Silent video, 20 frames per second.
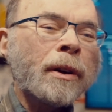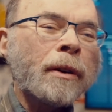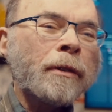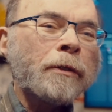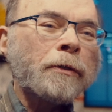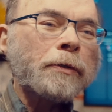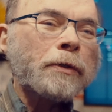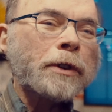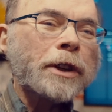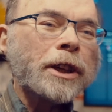
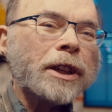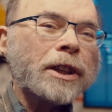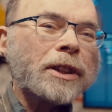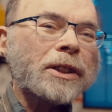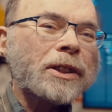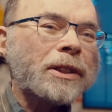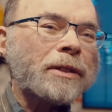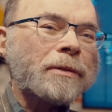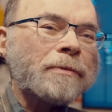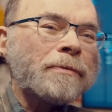
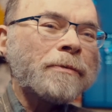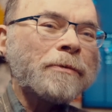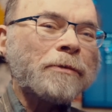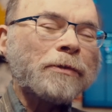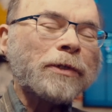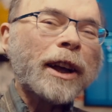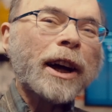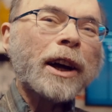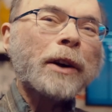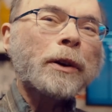freeze
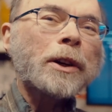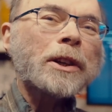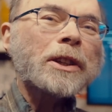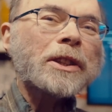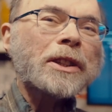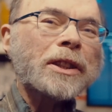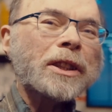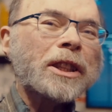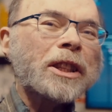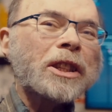
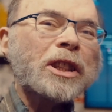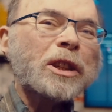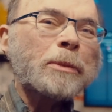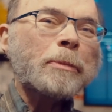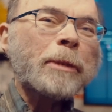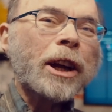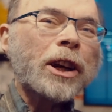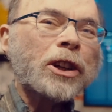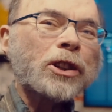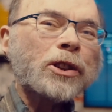flowers and
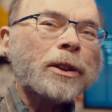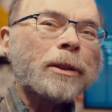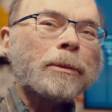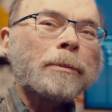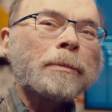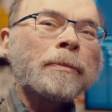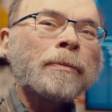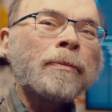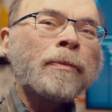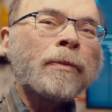smash
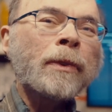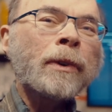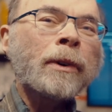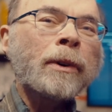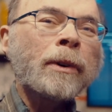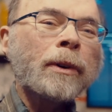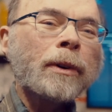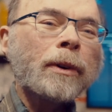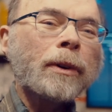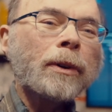them,
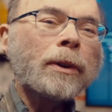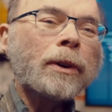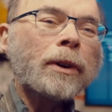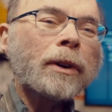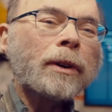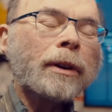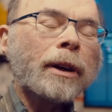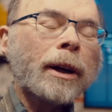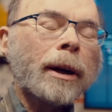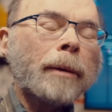
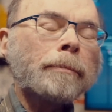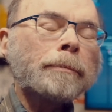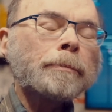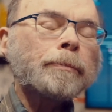or